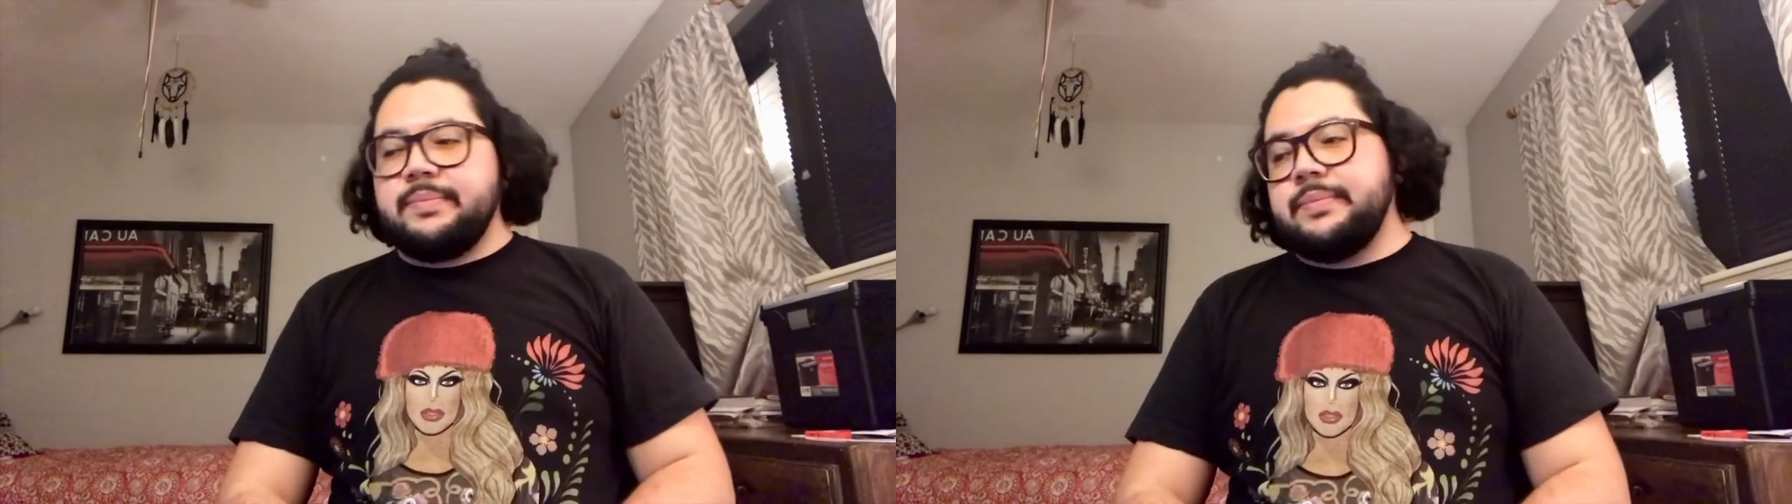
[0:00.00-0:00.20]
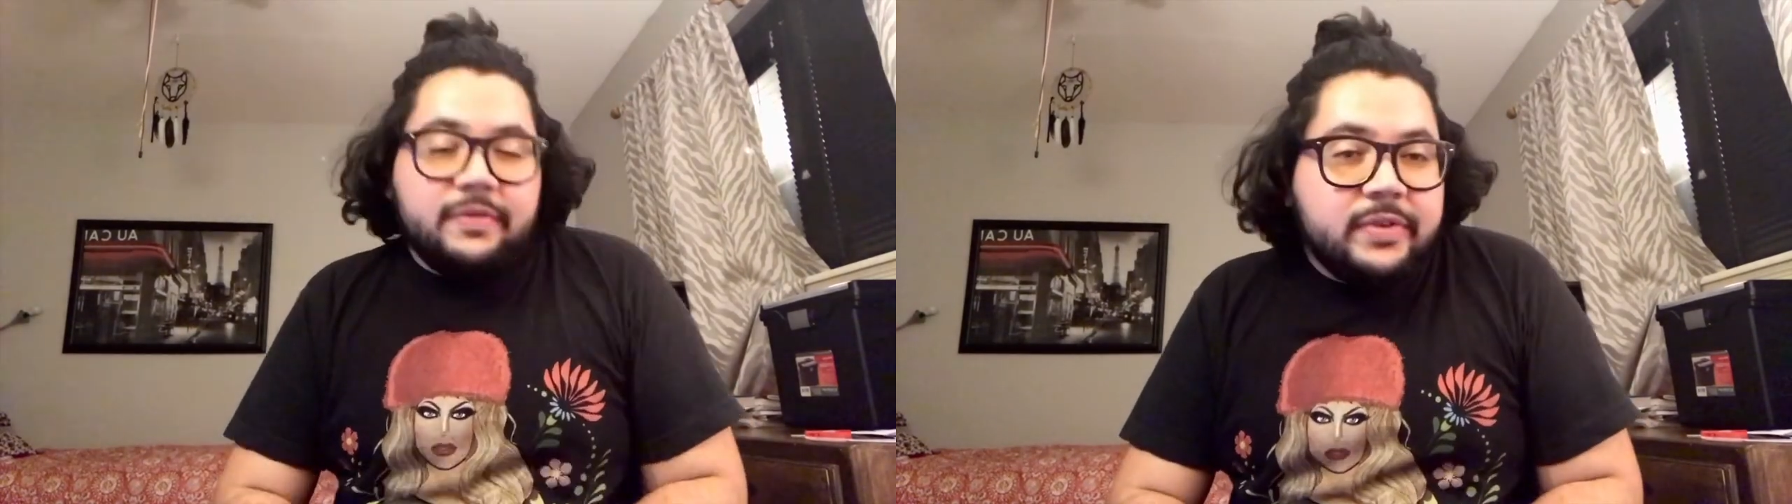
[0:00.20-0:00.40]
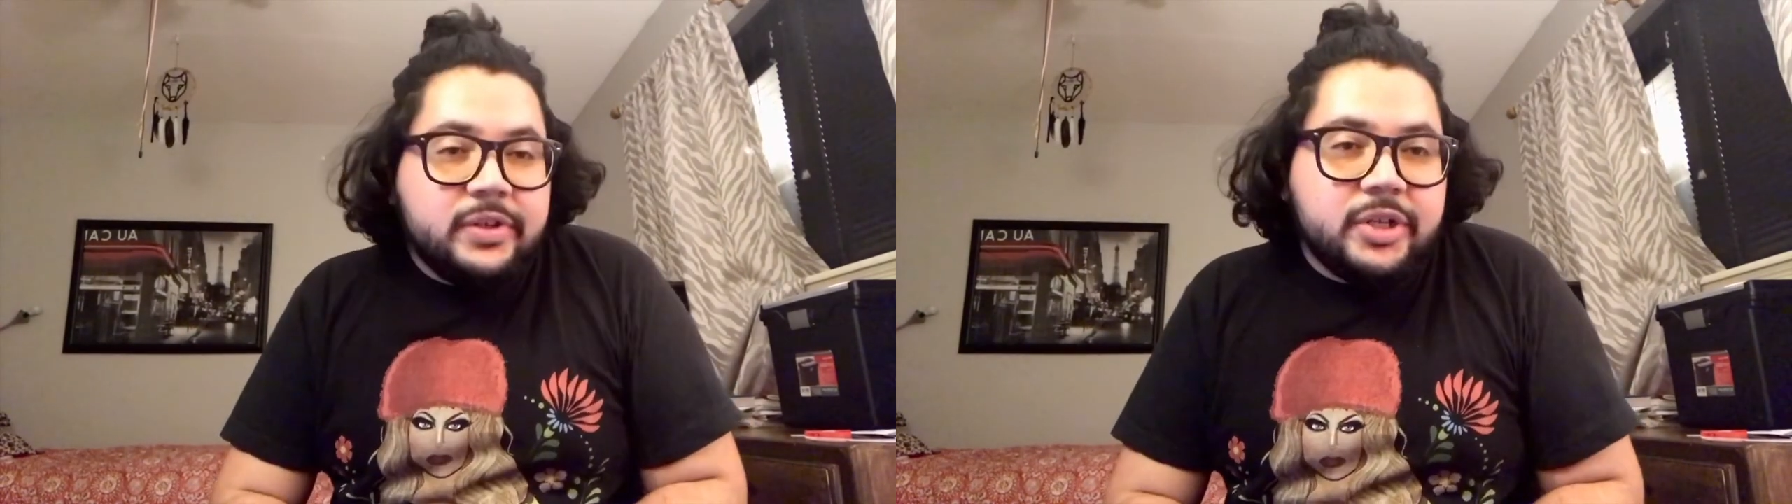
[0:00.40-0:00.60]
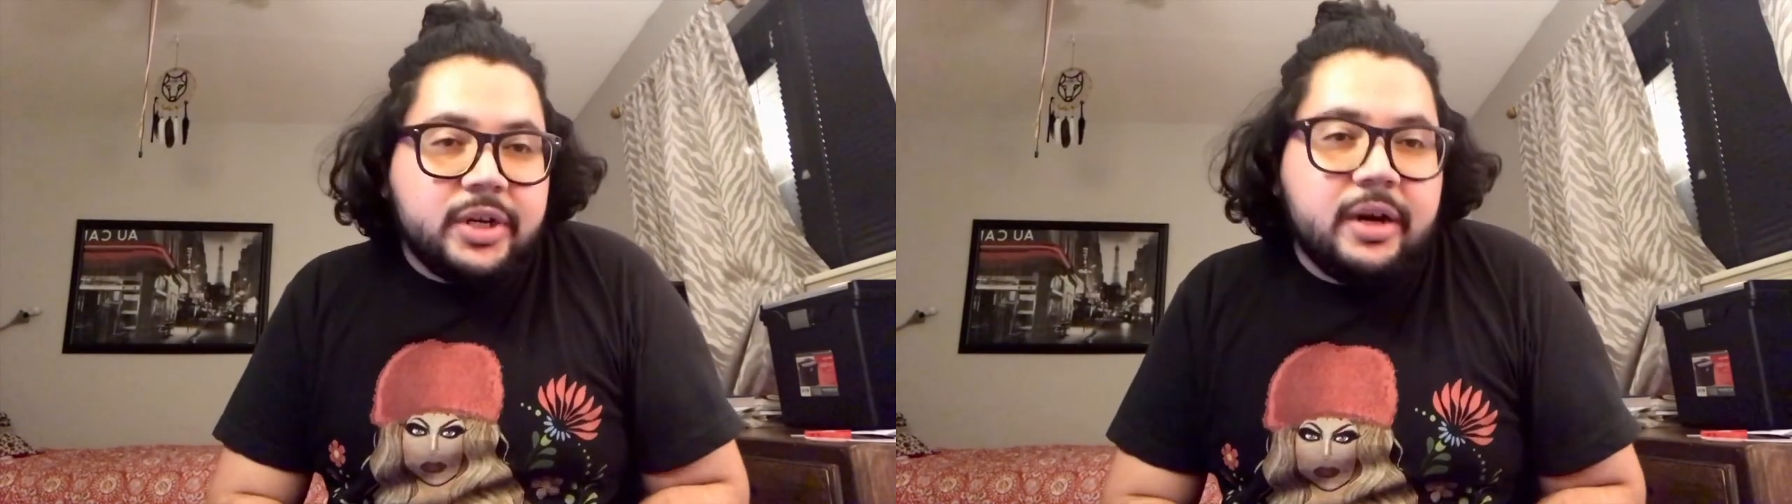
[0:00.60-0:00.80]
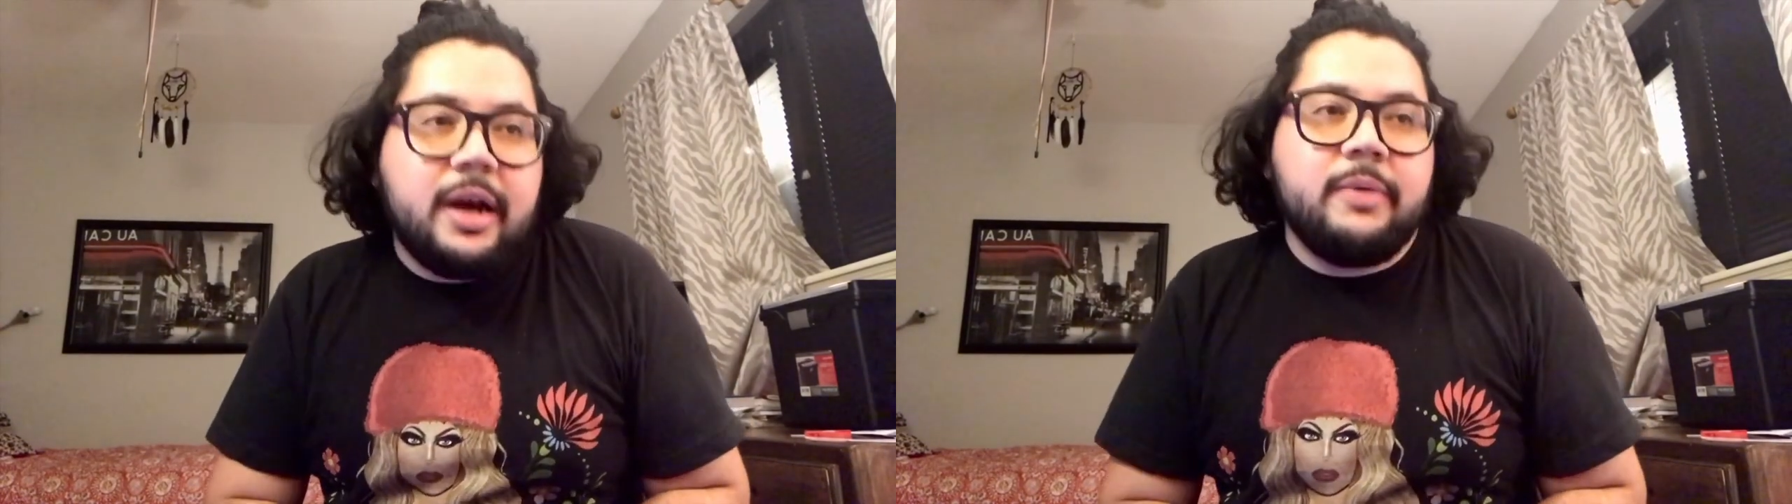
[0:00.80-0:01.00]
in the
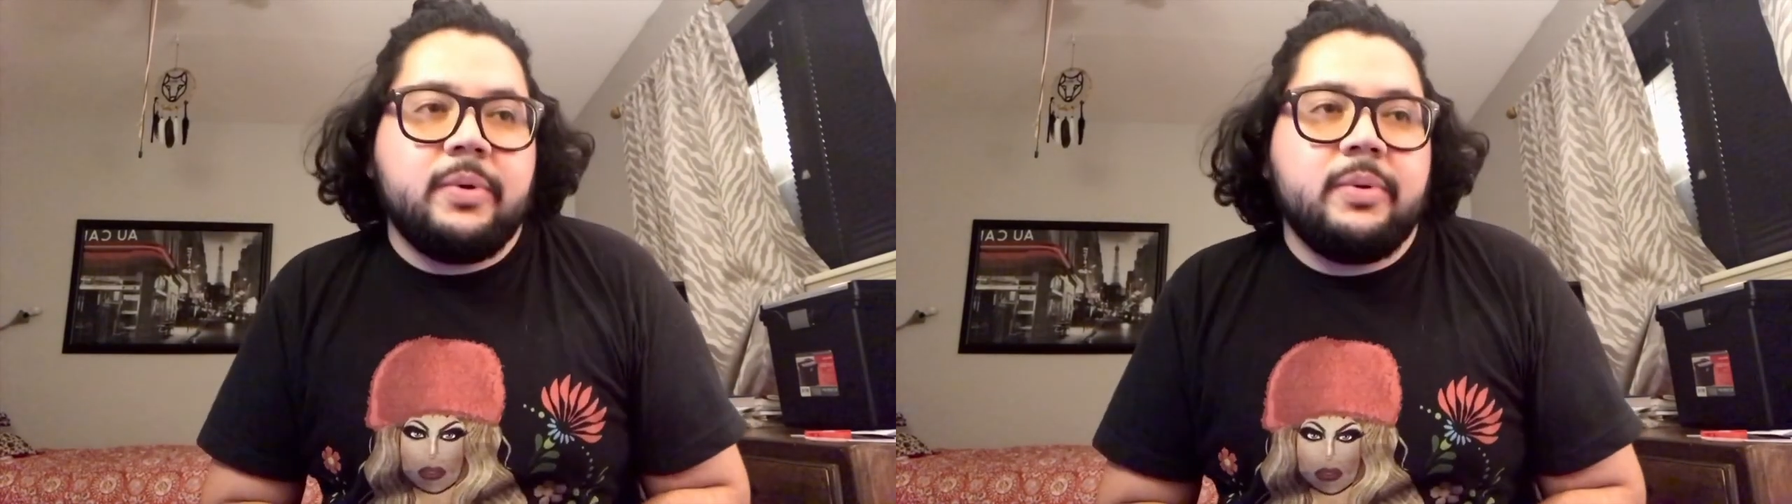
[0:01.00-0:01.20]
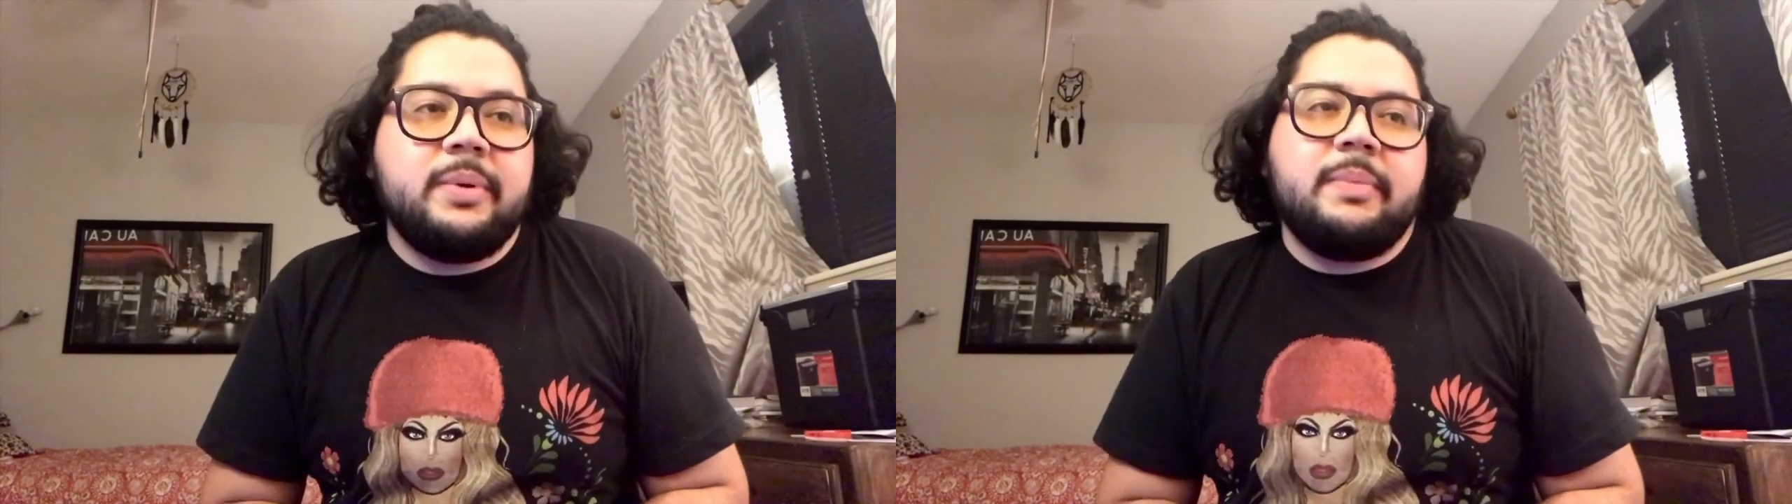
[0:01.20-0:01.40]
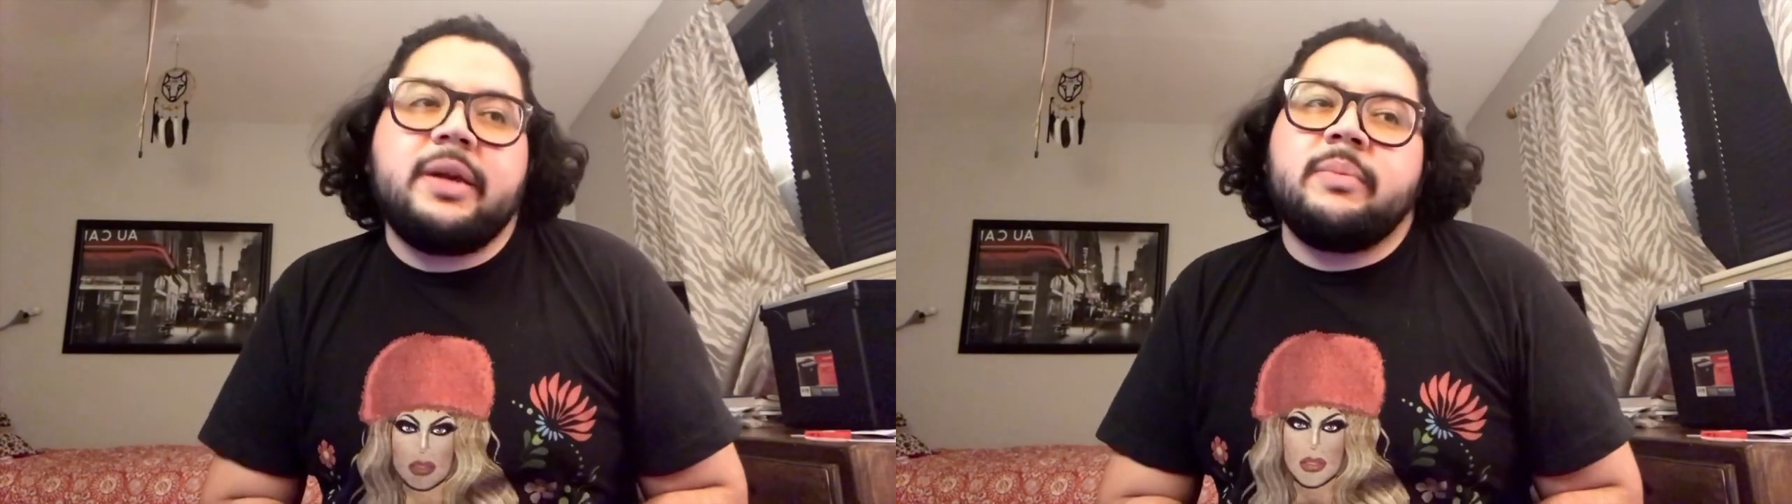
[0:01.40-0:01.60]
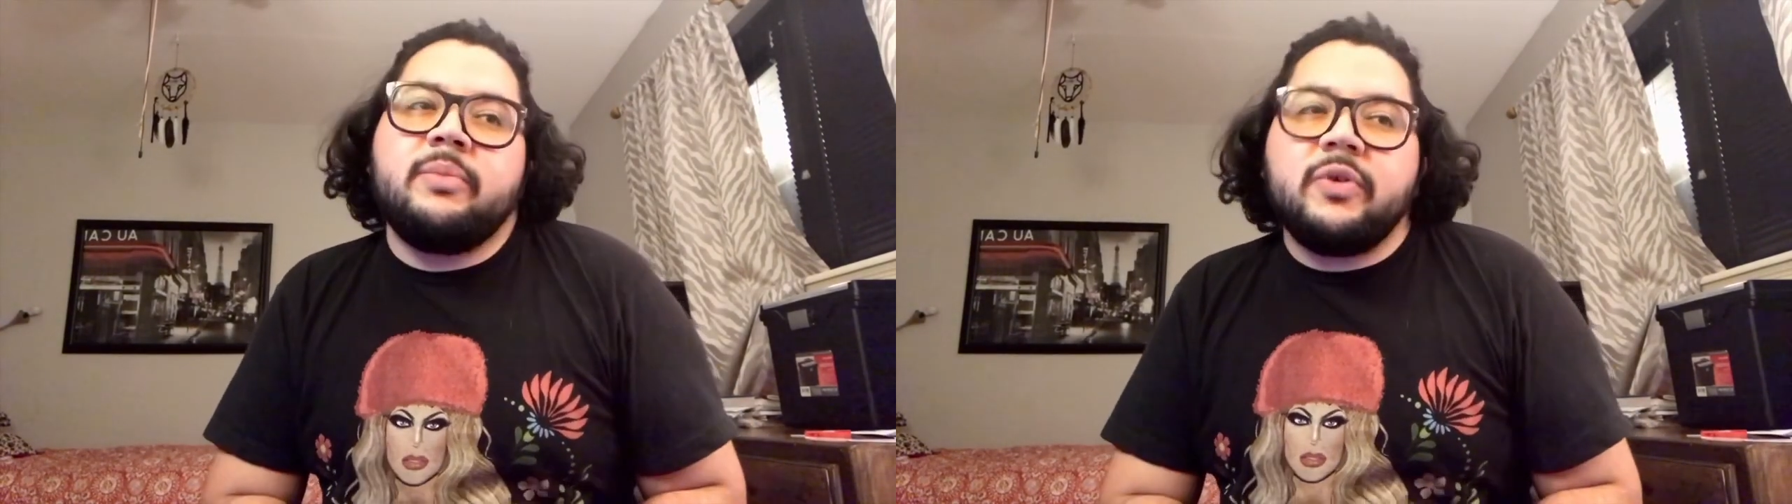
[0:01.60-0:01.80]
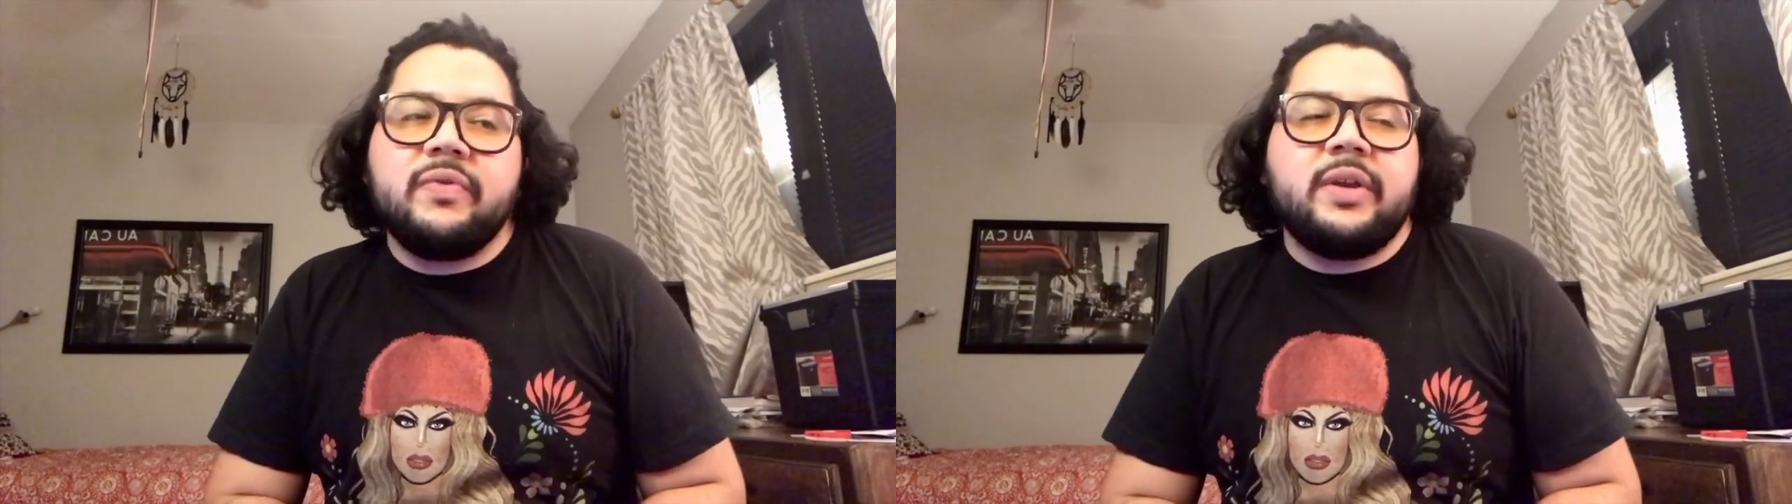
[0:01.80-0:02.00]
future, I will be making
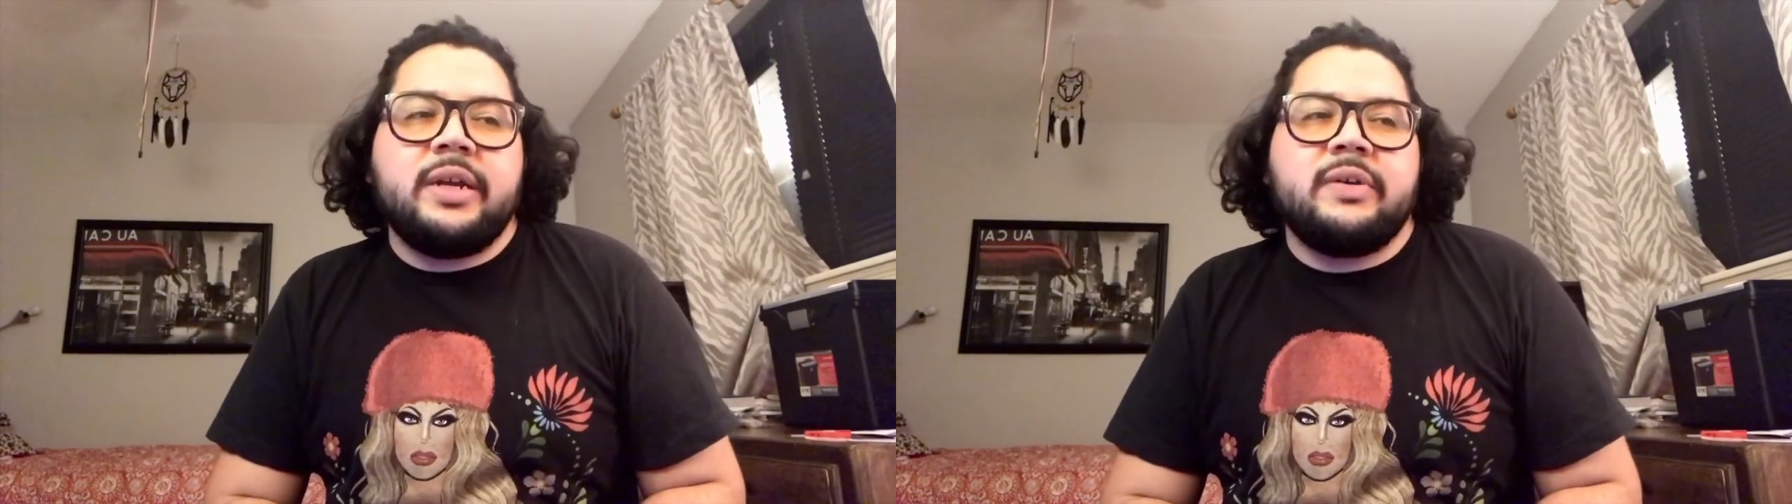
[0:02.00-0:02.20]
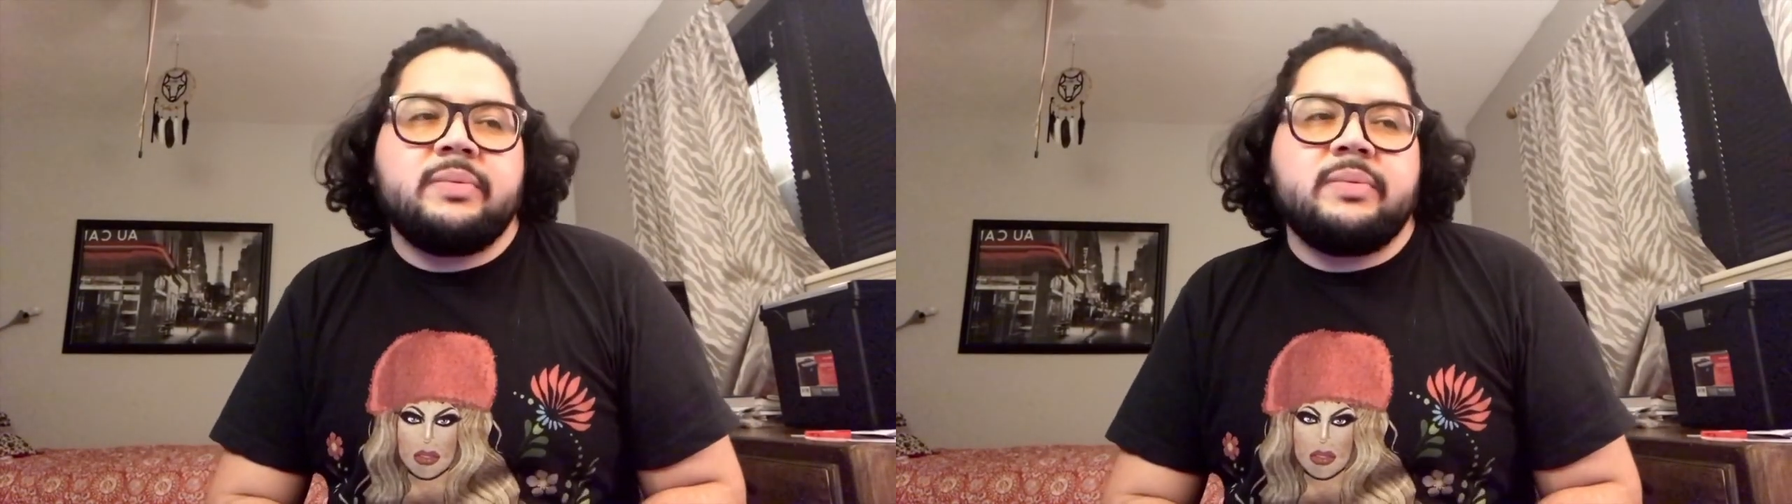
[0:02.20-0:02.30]
more videos,